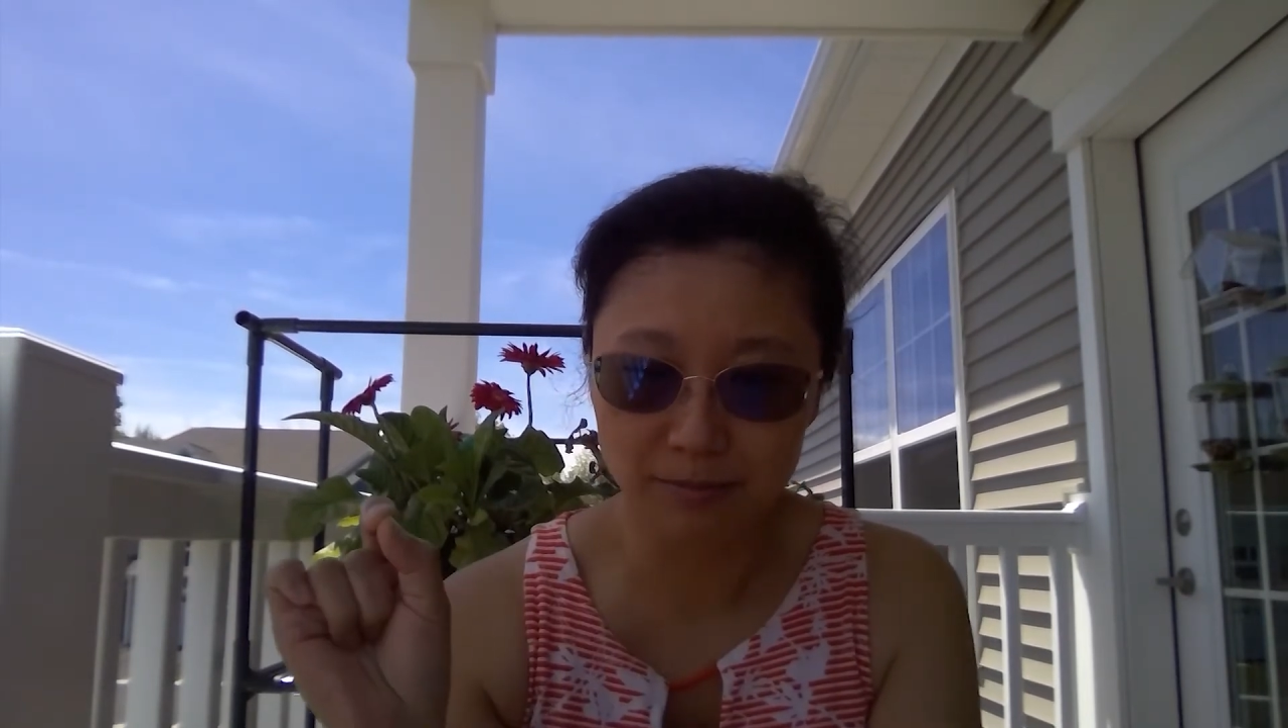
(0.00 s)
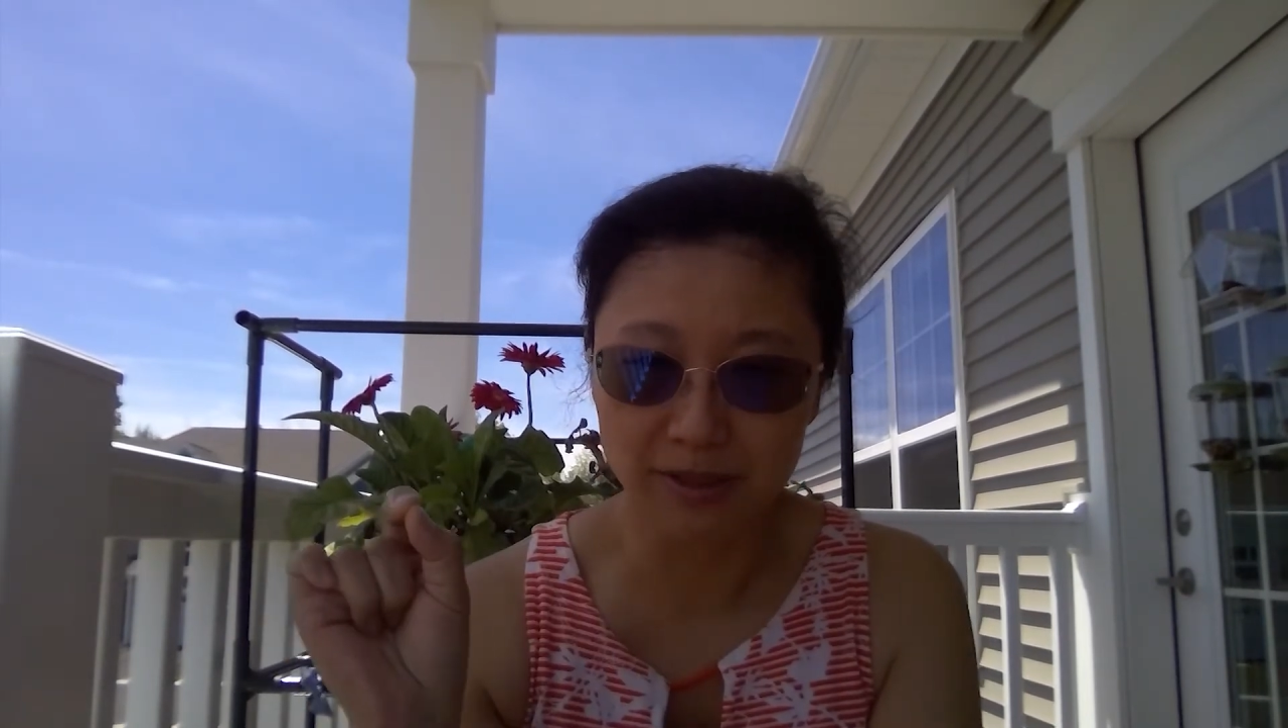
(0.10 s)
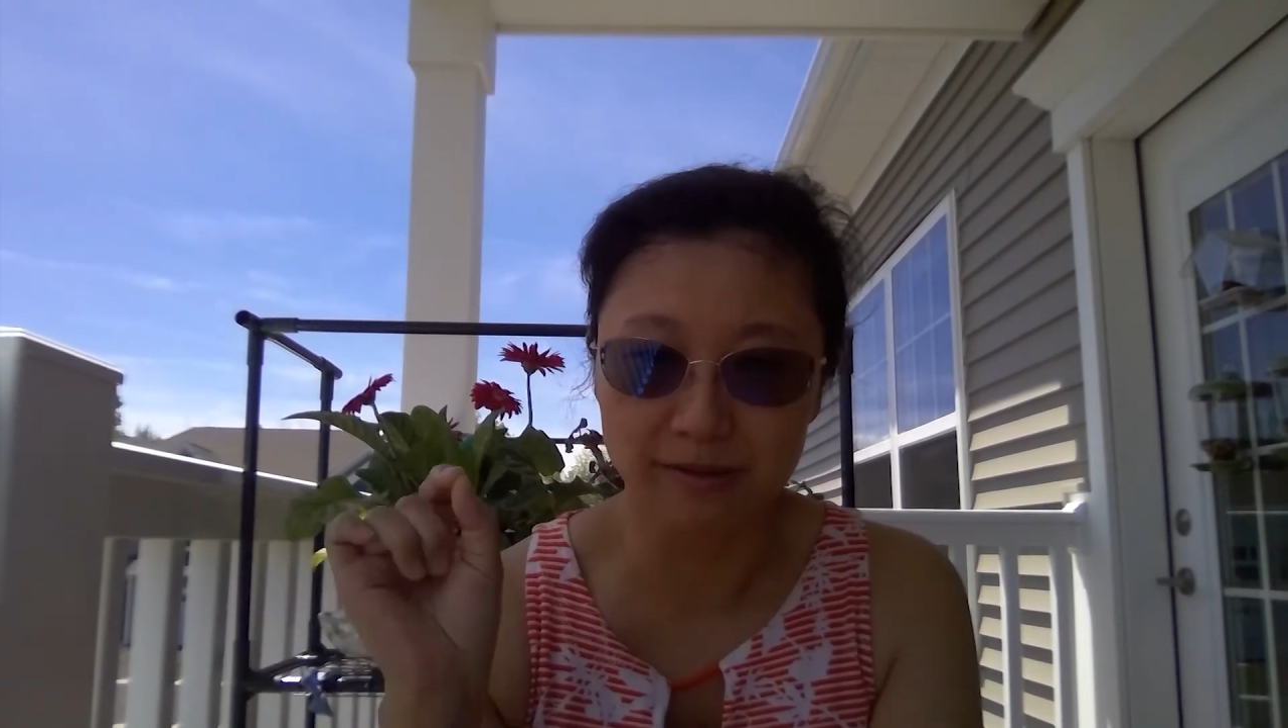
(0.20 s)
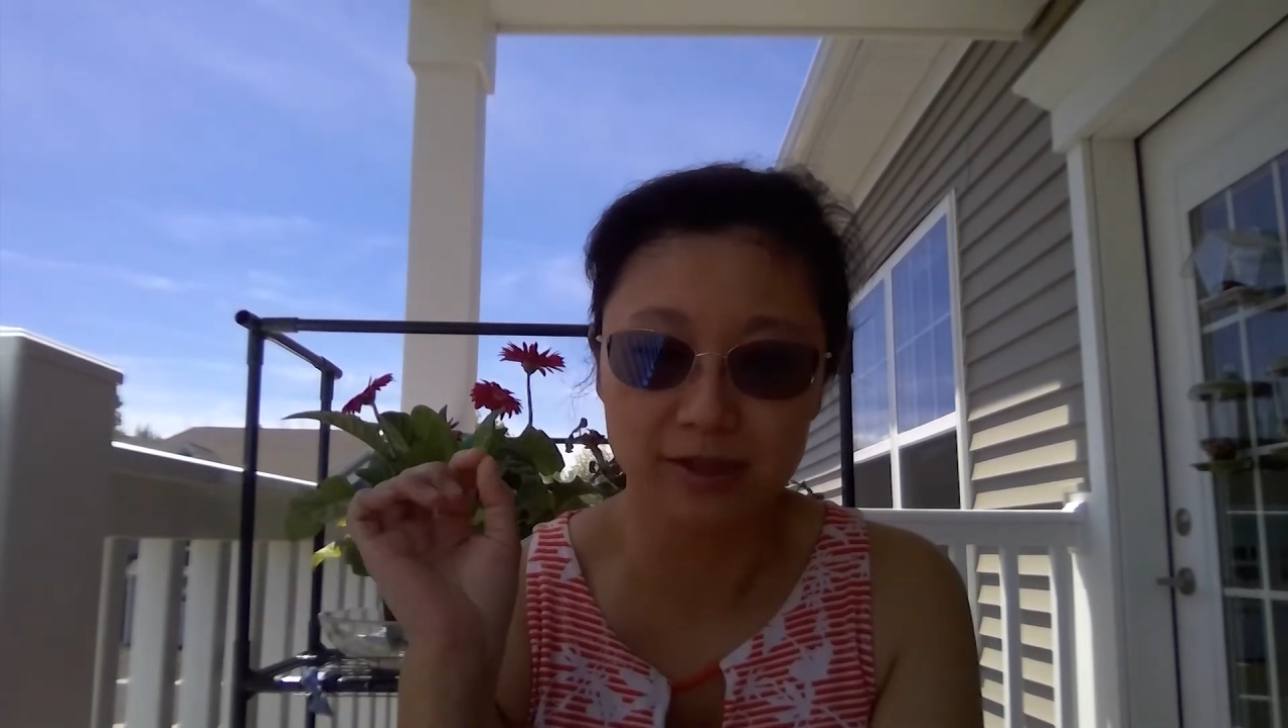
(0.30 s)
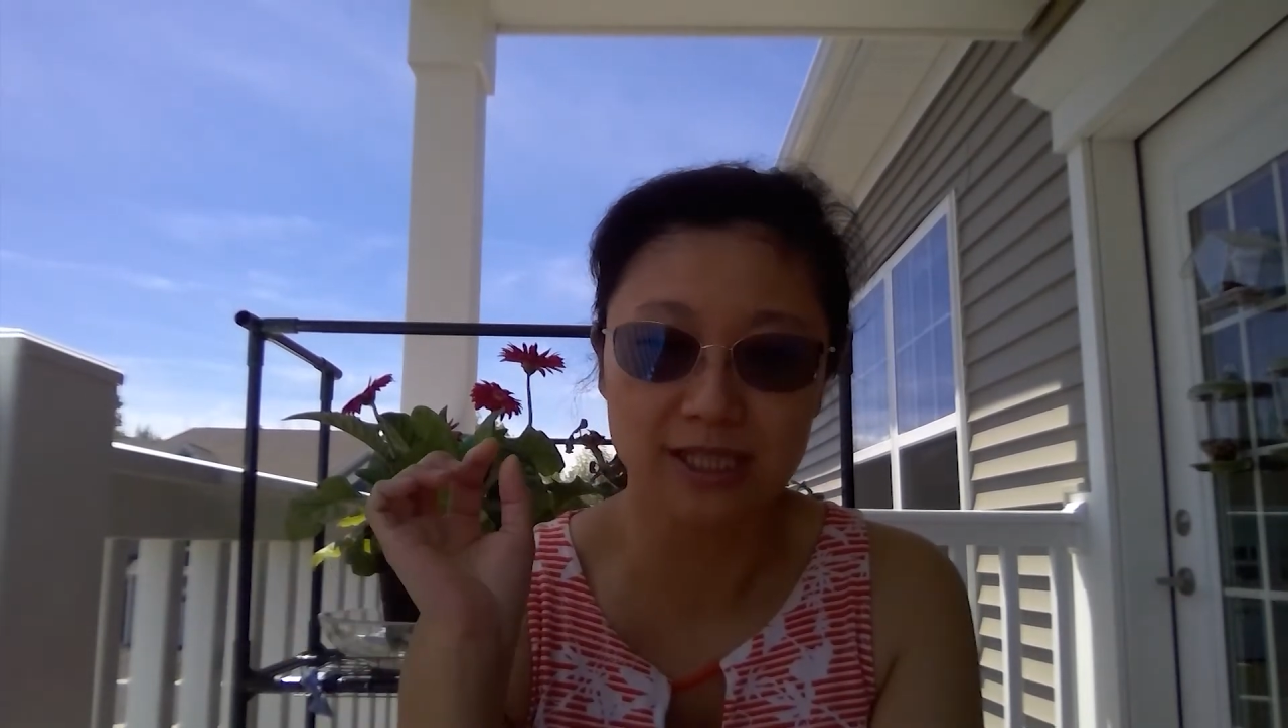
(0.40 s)

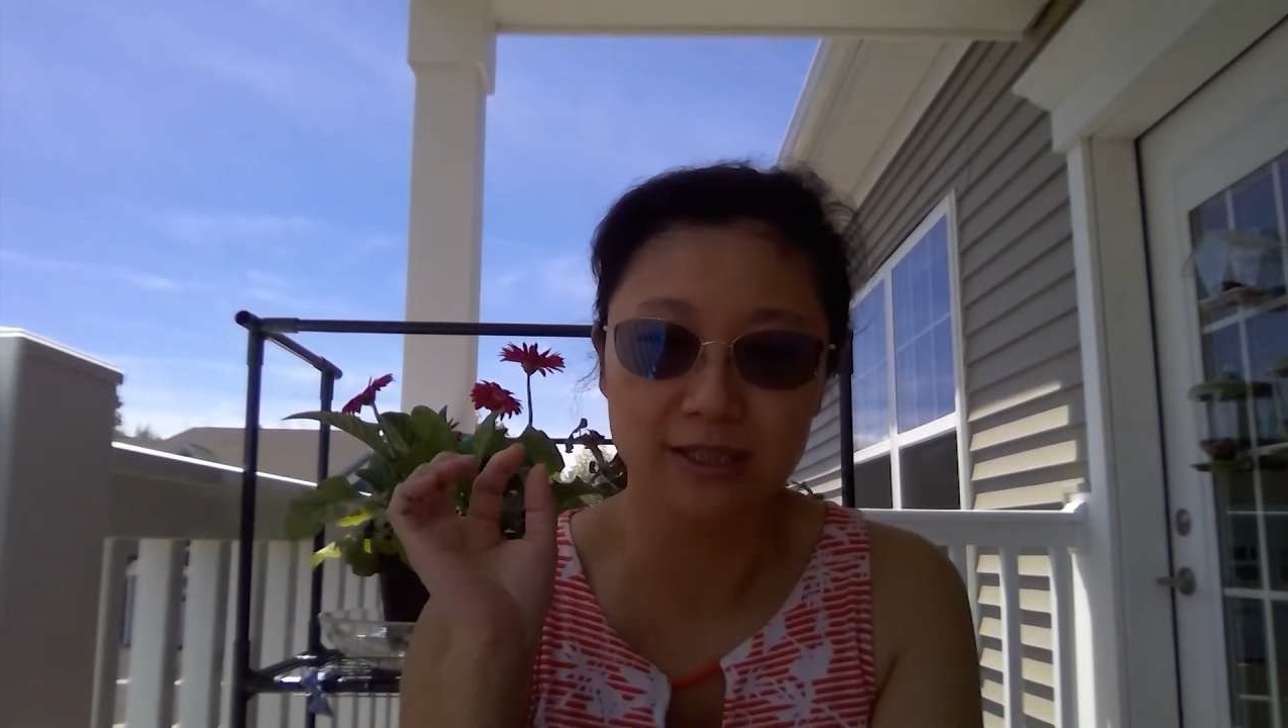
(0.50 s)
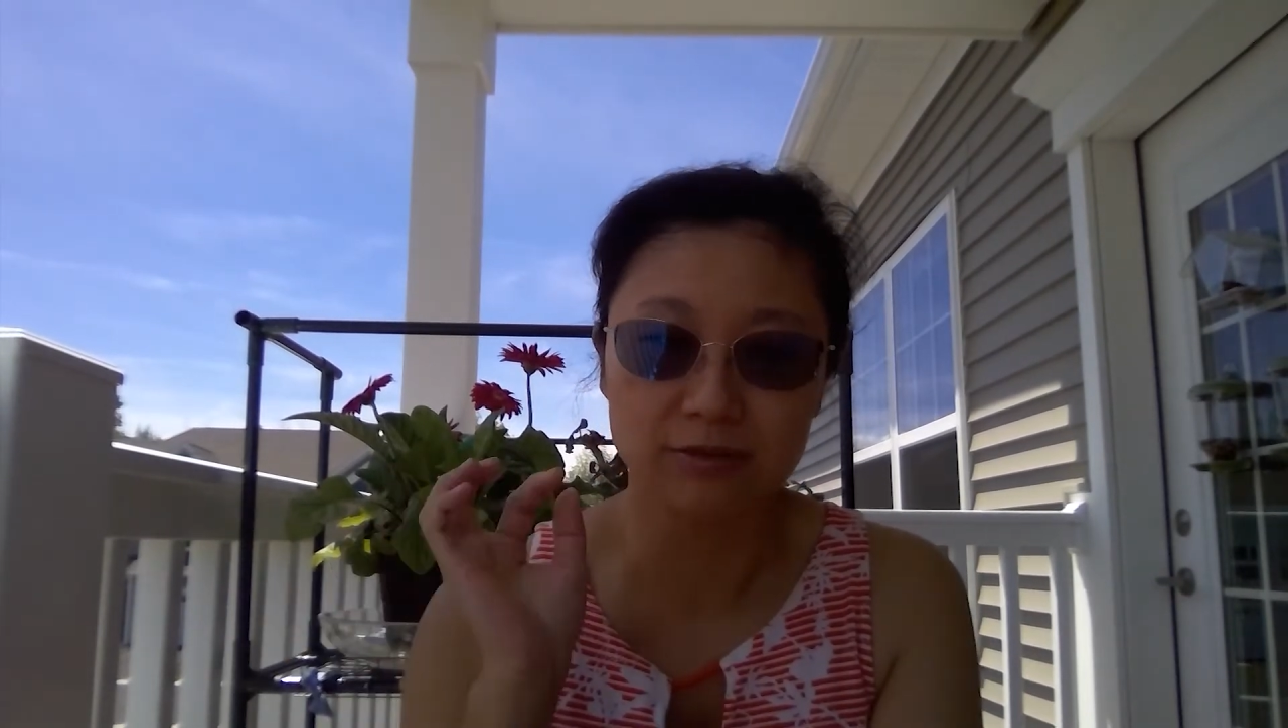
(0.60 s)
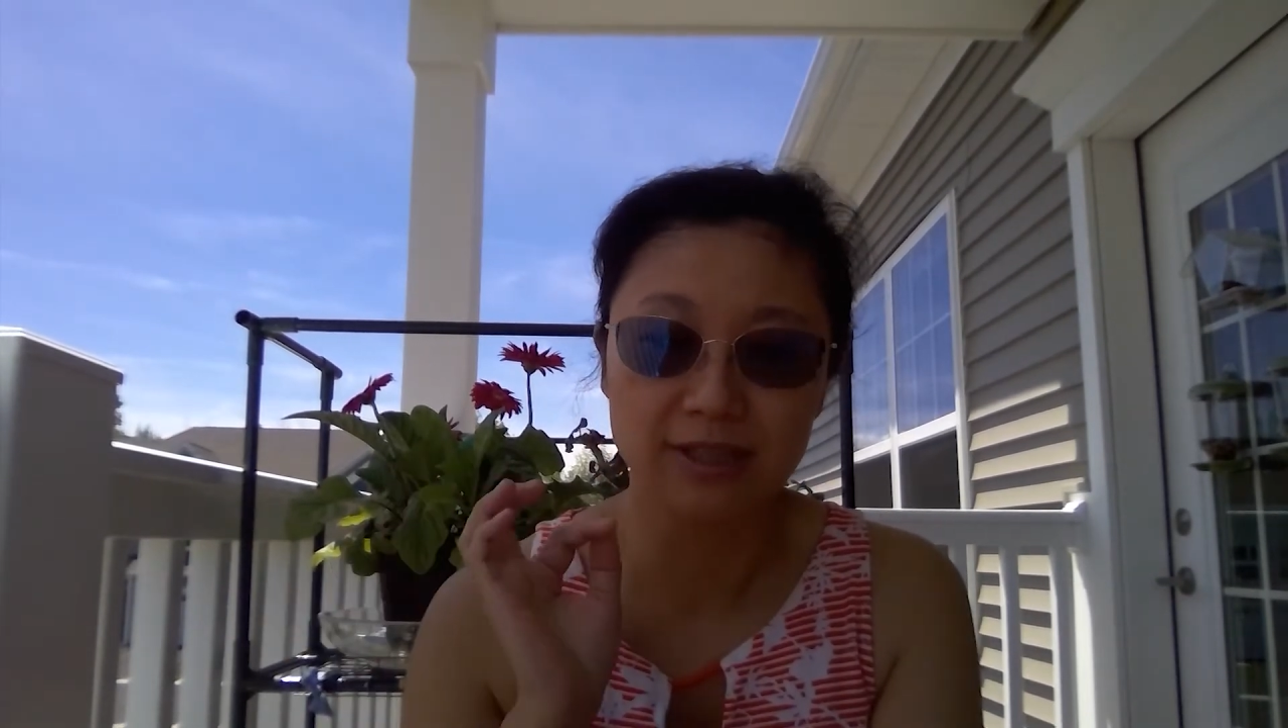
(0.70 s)
but we still